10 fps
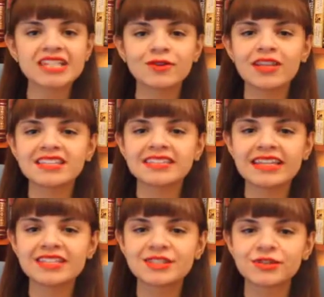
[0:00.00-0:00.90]
as well as
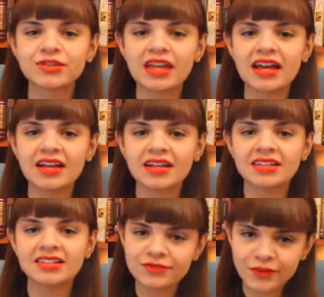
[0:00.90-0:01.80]
links to
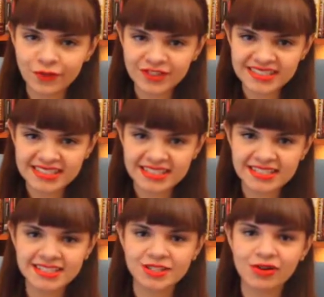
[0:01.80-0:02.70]
the first
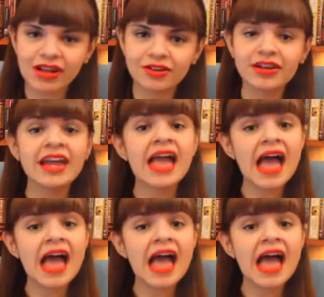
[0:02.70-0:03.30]
season's trailer